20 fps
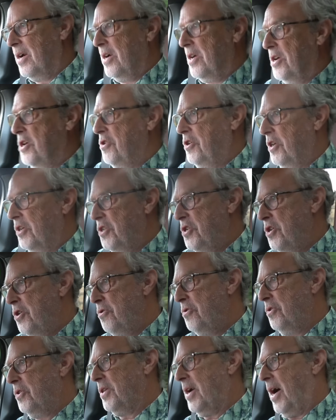You just
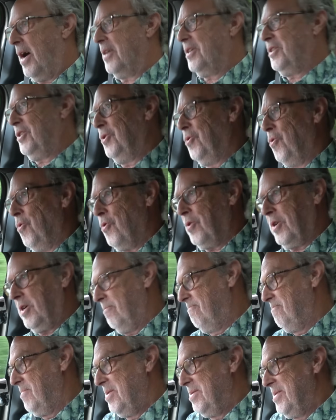use that torque.
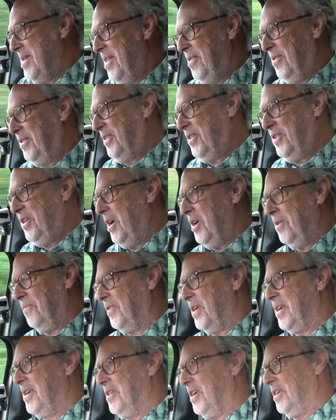The star
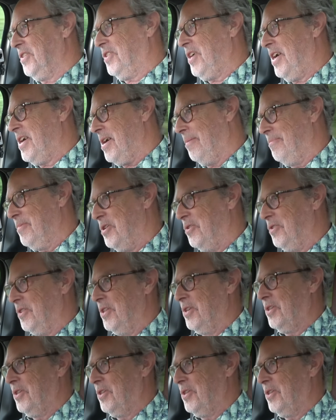thing is, I say I'm using the